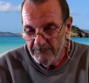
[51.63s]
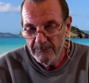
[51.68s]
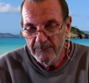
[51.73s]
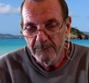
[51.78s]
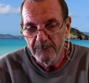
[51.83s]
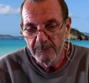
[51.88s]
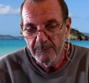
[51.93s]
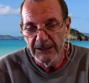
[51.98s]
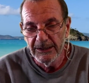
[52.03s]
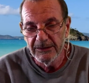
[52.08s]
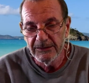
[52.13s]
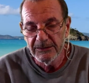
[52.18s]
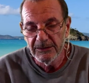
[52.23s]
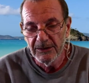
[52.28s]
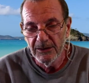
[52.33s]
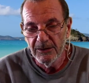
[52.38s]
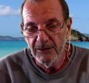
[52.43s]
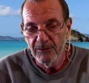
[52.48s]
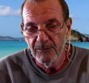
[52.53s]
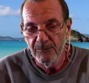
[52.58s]
being
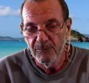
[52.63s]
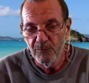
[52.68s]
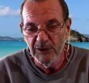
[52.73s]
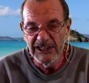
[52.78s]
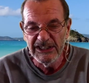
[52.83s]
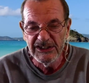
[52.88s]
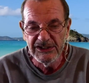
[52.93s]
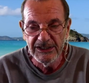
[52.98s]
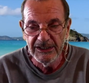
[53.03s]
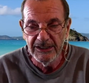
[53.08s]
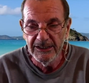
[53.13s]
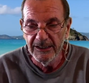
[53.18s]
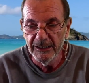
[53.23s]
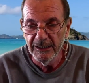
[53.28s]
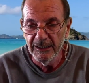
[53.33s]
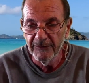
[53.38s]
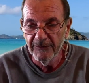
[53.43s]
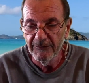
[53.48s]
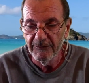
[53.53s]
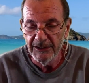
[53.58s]
so rigid and
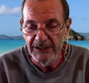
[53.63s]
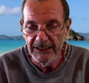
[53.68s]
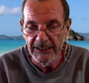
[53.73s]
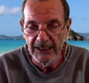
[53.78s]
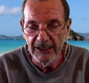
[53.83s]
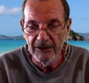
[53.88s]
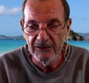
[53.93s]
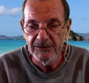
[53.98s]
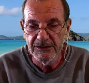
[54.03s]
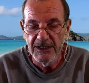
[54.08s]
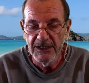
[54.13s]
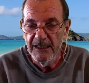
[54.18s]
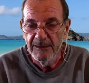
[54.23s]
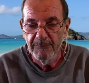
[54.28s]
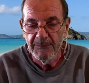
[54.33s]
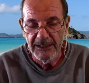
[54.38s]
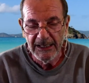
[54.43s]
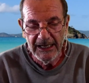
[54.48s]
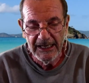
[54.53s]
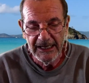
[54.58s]
everything else, but
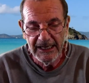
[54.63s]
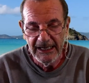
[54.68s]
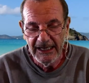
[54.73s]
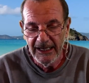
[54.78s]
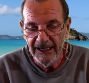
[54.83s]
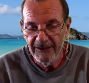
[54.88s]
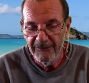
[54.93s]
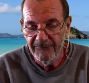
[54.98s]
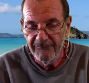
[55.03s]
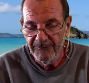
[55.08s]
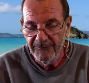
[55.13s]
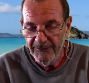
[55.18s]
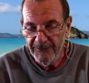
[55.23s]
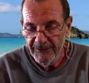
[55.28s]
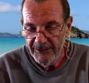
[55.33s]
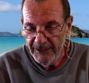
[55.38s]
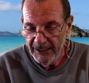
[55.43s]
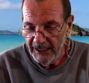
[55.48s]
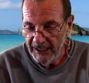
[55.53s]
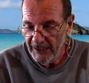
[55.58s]
I have a
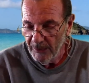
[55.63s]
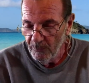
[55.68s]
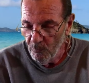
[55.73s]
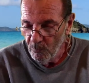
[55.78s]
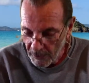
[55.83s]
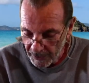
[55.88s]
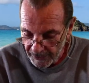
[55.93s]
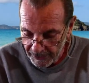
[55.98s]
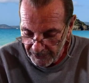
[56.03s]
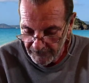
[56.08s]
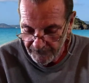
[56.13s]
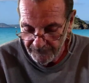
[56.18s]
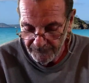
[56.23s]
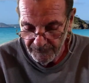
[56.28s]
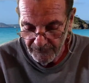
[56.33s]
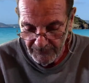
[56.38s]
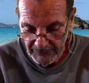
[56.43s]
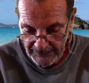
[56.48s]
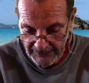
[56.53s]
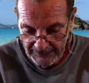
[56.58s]
wonderful
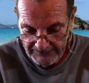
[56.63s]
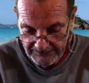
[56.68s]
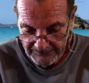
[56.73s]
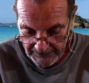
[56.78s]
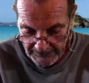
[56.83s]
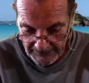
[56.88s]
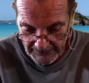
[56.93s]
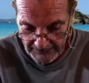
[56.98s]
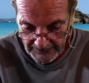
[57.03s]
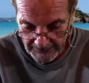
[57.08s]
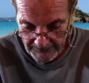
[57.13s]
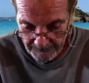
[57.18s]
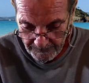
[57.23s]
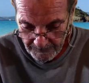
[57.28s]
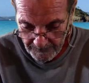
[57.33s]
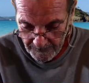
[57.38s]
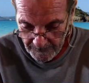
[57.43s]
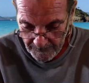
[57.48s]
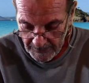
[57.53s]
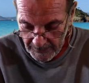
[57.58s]
guest today,
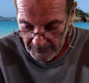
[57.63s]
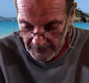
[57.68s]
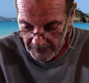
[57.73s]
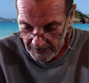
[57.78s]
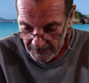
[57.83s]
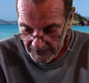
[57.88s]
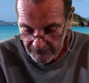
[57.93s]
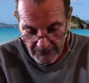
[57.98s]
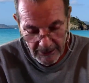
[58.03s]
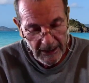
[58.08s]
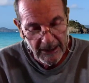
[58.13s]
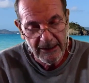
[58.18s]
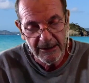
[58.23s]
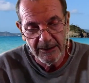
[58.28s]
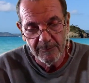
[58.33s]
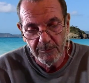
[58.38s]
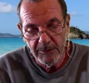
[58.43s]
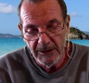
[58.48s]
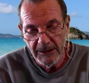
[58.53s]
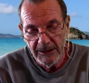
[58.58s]
and you're not gonna
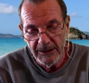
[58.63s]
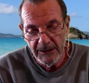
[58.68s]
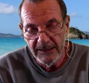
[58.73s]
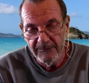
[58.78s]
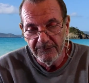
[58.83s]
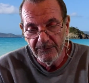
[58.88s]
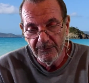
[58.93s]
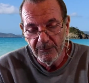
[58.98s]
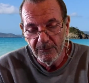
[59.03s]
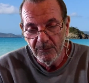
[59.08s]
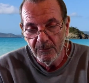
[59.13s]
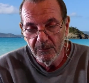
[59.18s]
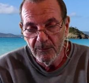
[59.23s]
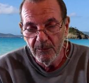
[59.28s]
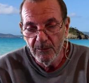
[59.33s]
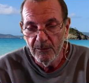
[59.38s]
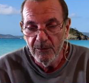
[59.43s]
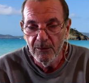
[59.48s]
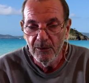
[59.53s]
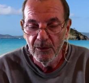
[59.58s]
believe
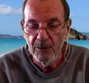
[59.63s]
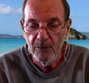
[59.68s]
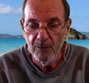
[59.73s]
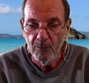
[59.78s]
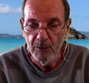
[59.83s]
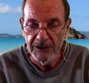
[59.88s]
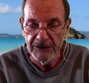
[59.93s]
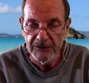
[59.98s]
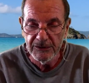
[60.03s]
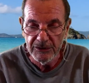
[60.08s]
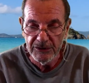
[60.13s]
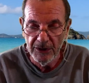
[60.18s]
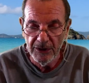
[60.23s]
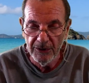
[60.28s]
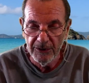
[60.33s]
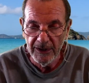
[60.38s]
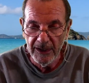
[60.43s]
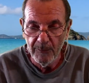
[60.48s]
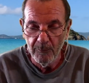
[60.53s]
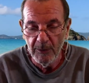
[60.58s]
what he's gonna show you.
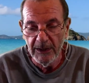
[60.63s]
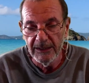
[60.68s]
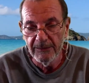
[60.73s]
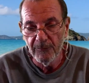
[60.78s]
I'm waiting for